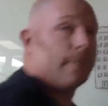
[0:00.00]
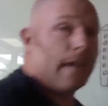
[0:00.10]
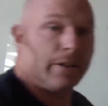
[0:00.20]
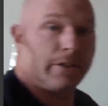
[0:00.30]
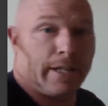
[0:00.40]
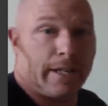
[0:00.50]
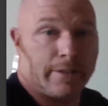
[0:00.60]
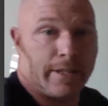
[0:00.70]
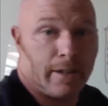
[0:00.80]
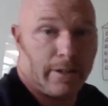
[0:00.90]
dollar
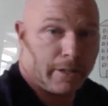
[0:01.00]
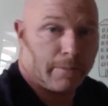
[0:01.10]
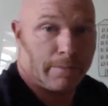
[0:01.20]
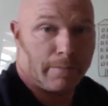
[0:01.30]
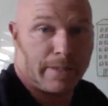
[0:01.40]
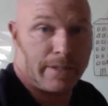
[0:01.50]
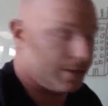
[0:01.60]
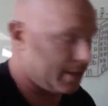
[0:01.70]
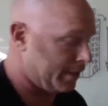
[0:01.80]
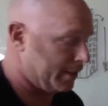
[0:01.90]
signs there. You can put
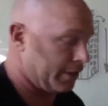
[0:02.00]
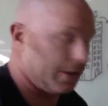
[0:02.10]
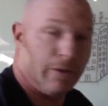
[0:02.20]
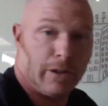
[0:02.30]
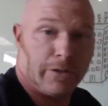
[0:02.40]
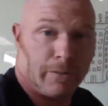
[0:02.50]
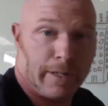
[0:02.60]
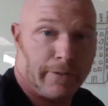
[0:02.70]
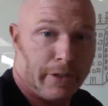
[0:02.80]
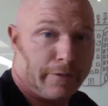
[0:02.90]
BTC or euros or
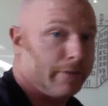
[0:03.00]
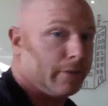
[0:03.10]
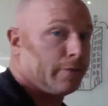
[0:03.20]
whatever your favorite